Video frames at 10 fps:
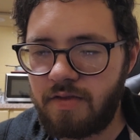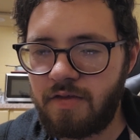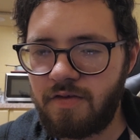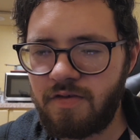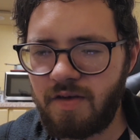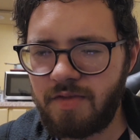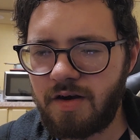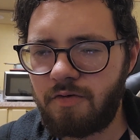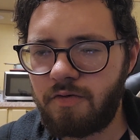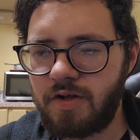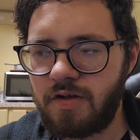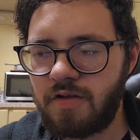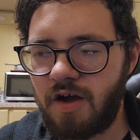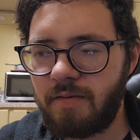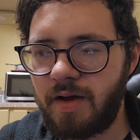this is something I wanted to
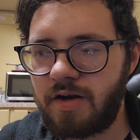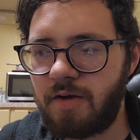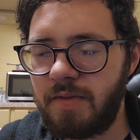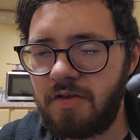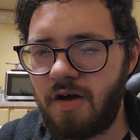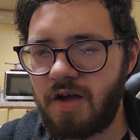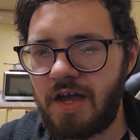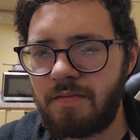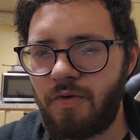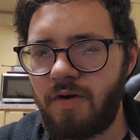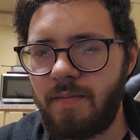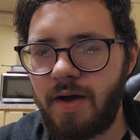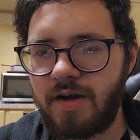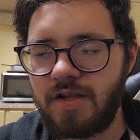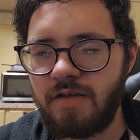talk about, and I'll be talking more
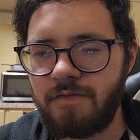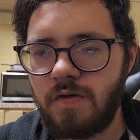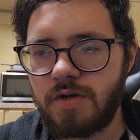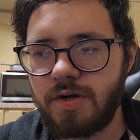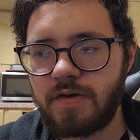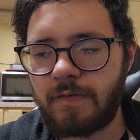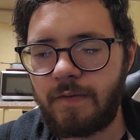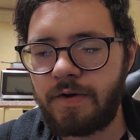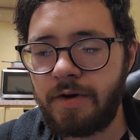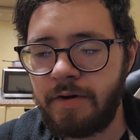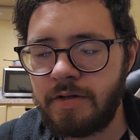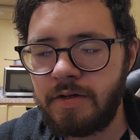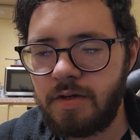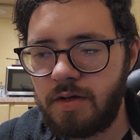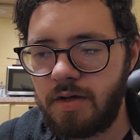about it in the future as well.
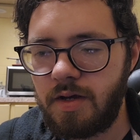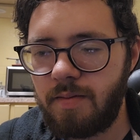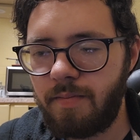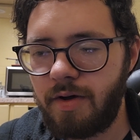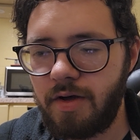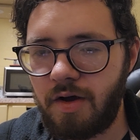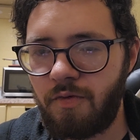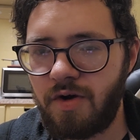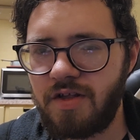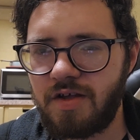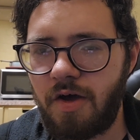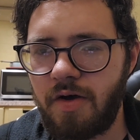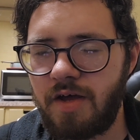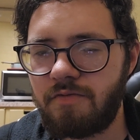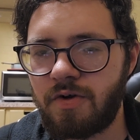But I wanted to
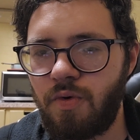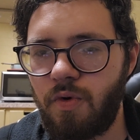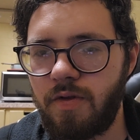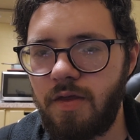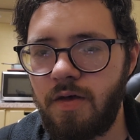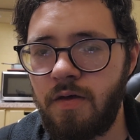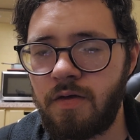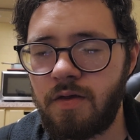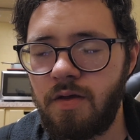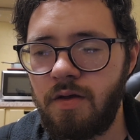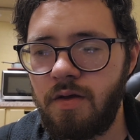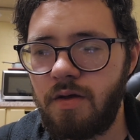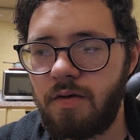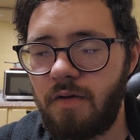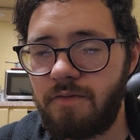go ahead and record this.
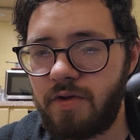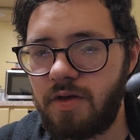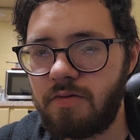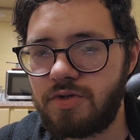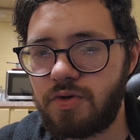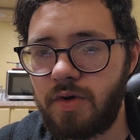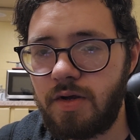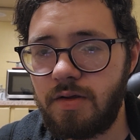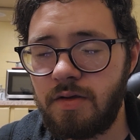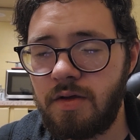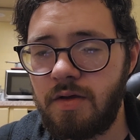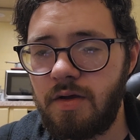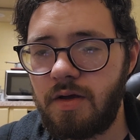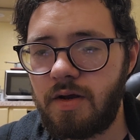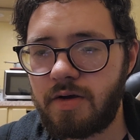Hopefully you enjoyed it,
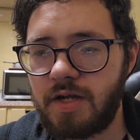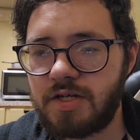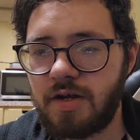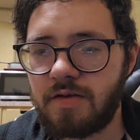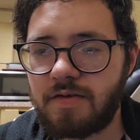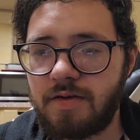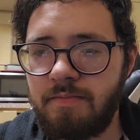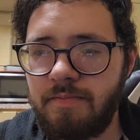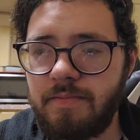and I'll catch you next time.